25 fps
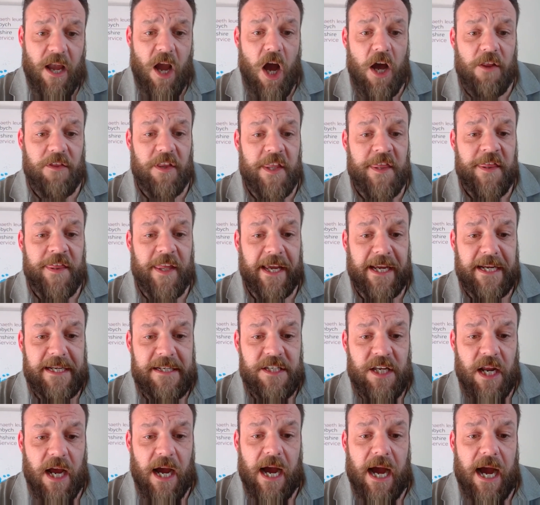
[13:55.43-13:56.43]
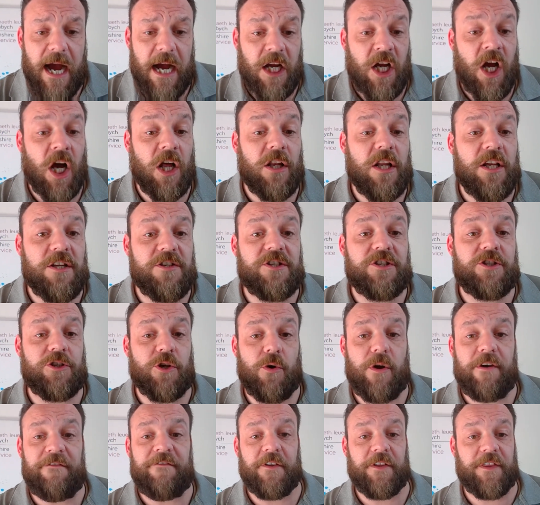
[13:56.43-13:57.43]
Other things are colours.
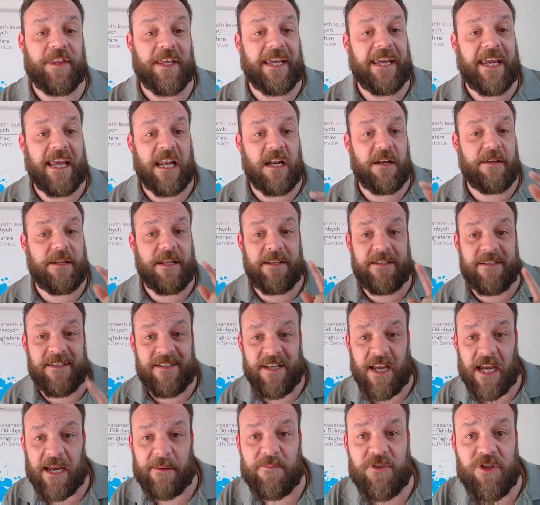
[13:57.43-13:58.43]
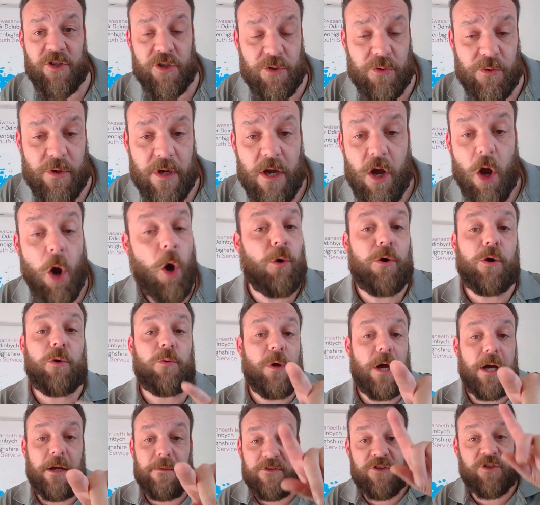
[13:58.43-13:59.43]
So if you're thinking it's time to,
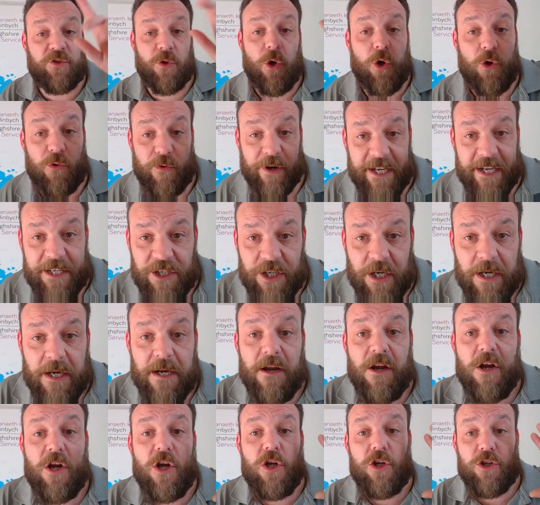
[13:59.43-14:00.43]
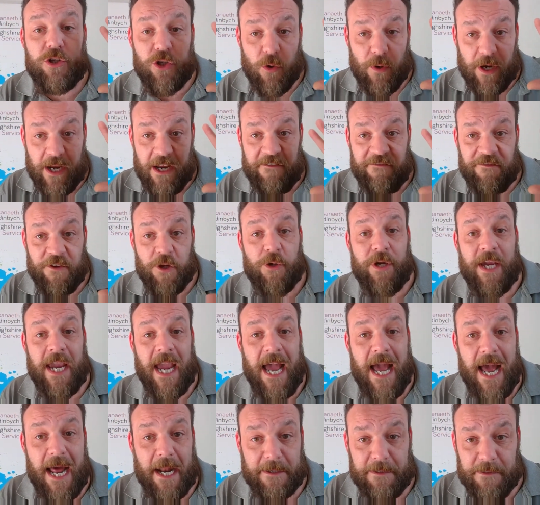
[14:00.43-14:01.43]
storage. So if you
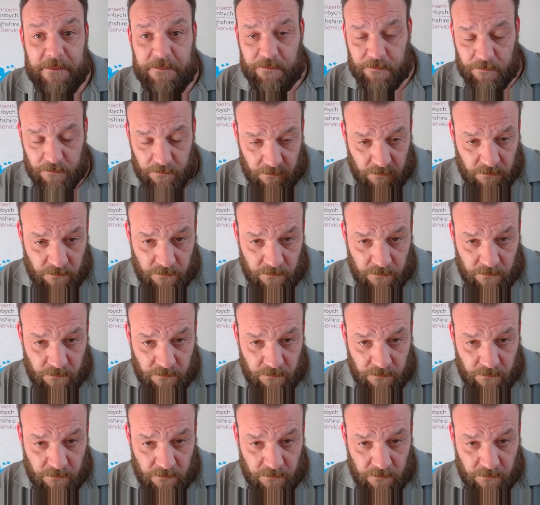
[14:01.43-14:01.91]
can,